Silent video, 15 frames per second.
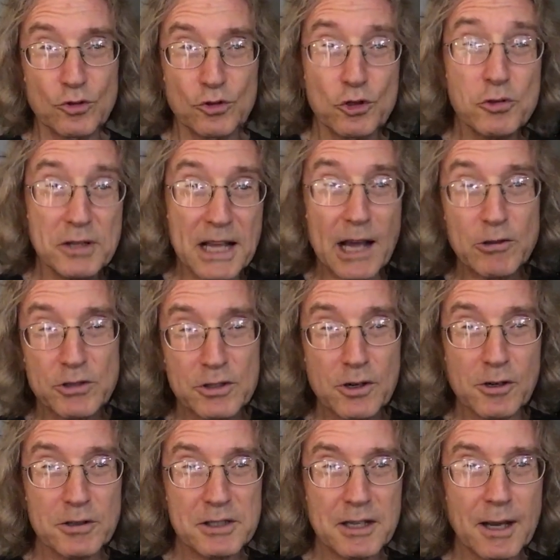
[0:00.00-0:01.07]
2,000
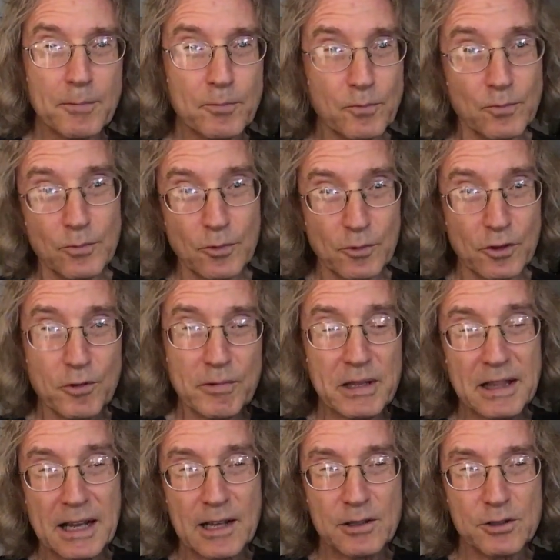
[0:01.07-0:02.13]
hertz up,
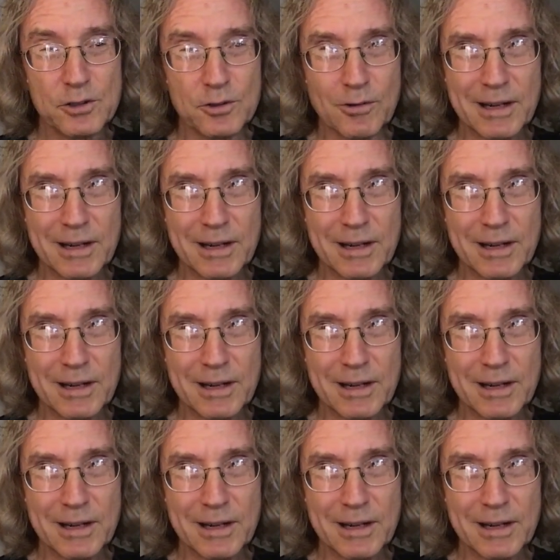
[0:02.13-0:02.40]
3,000,